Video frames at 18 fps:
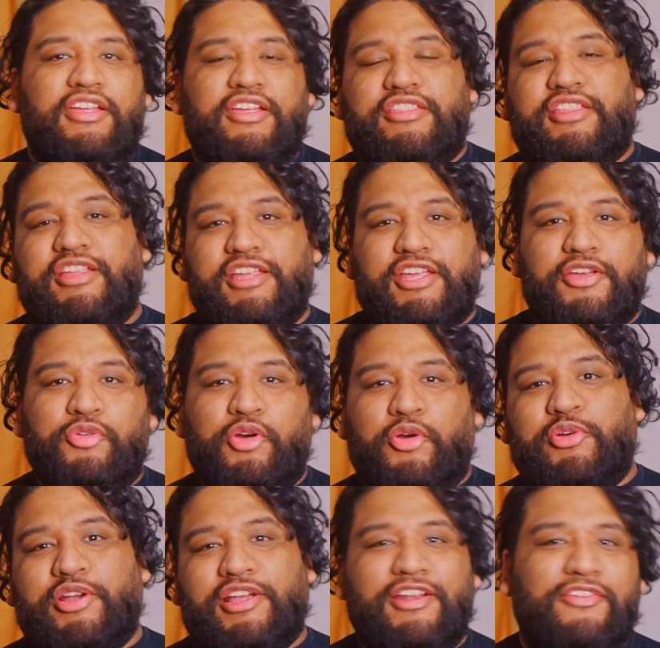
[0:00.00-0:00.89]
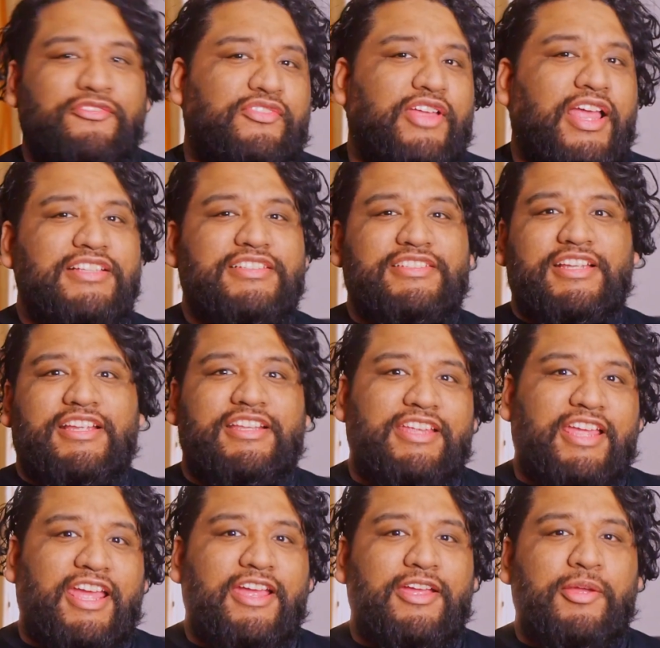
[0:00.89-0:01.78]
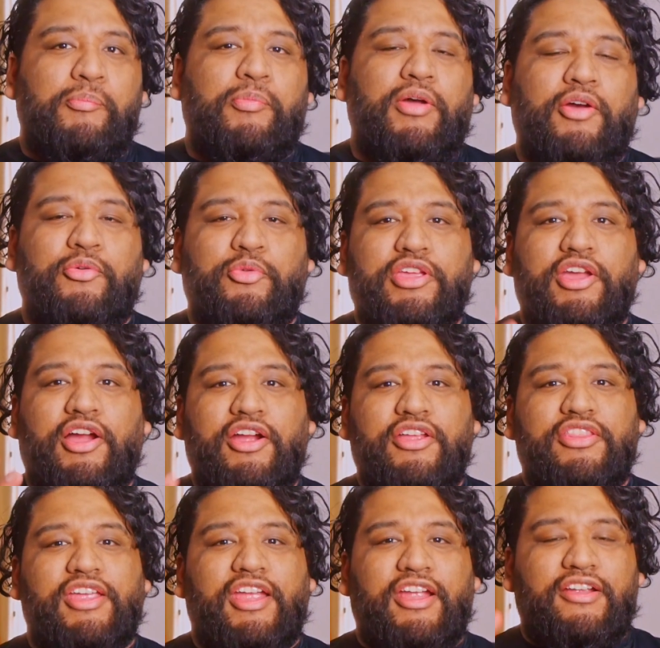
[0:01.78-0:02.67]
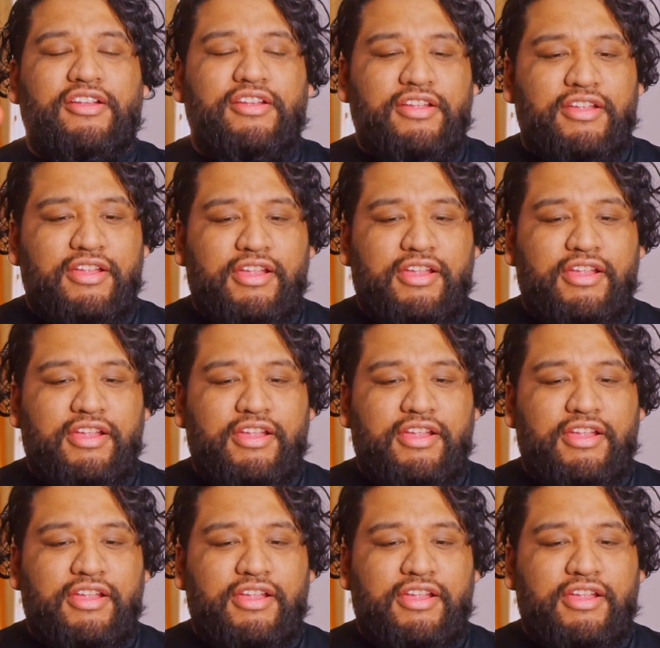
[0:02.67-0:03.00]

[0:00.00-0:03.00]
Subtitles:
thinking what we're going to invest in yet, but we are there